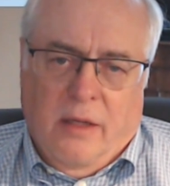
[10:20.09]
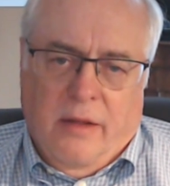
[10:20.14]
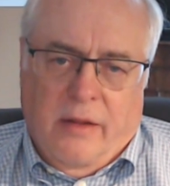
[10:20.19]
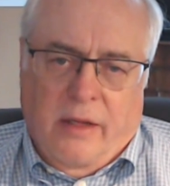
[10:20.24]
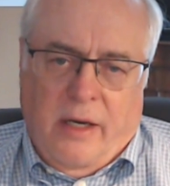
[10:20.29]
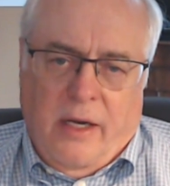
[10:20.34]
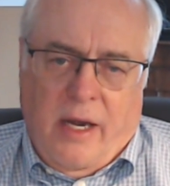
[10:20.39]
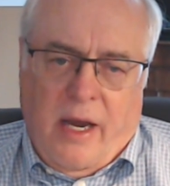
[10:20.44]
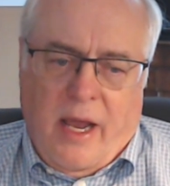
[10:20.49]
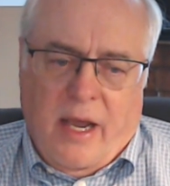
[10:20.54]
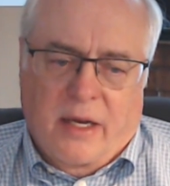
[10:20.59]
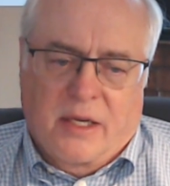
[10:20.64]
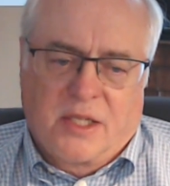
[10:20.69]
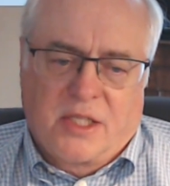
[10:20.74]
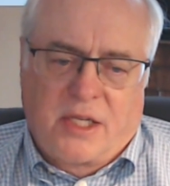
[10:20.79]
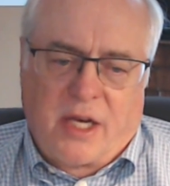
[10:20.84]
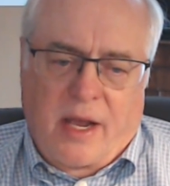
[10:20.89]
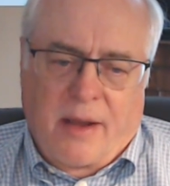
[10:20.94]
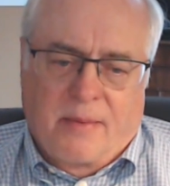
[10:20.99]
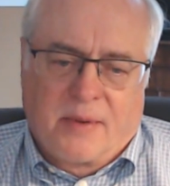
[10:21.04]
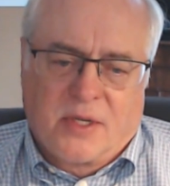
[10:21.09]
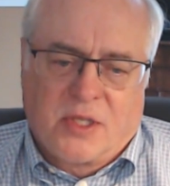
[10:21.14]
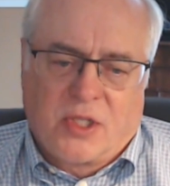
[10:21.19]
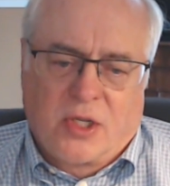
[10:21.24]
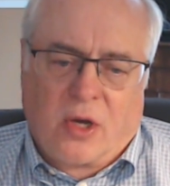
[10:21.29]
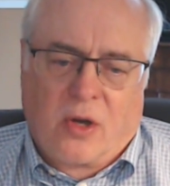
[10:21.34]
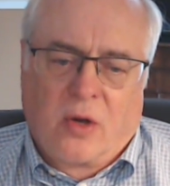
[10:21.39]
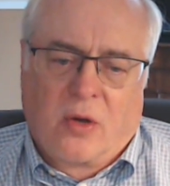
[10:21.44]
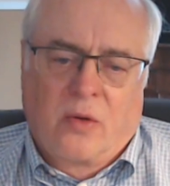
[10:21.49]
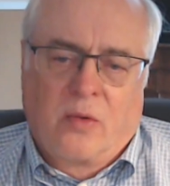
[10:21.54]
the next
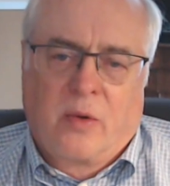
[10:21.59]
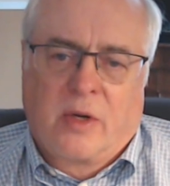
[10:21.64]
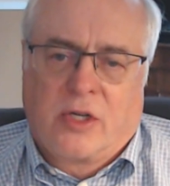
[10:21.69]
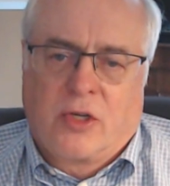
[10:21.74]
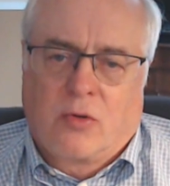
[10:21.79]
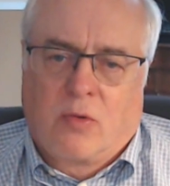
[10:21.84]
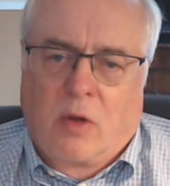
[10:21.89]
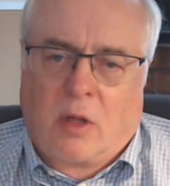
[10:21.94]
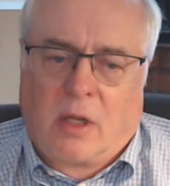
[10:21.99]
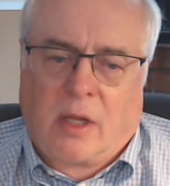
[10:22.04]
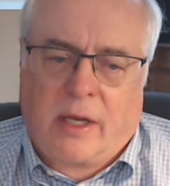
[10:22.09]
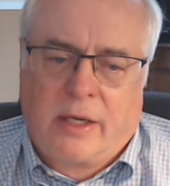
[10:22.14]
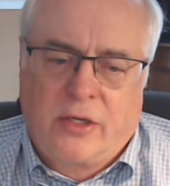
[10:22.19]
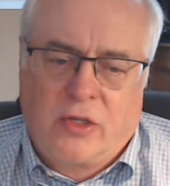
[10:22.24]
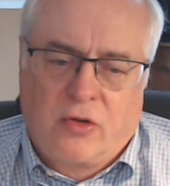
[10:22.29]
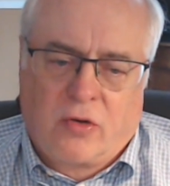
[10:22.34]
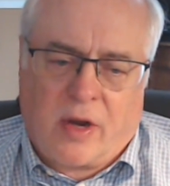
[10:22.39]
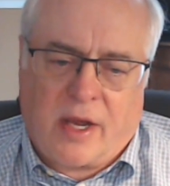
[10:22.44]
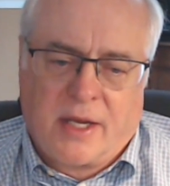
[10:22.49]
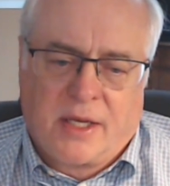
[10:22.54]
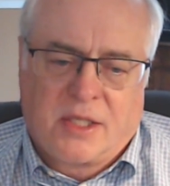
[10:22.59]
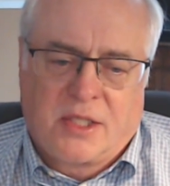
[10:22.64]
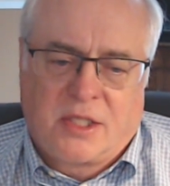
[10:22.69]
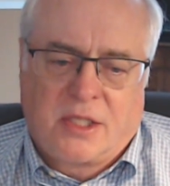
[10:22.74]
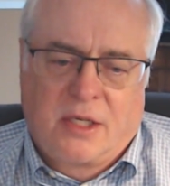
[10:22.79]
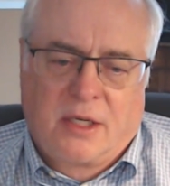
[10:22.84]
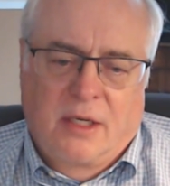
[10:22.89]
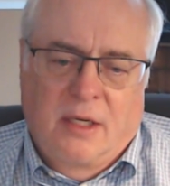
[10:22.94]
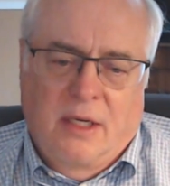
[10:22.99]
episode, which will address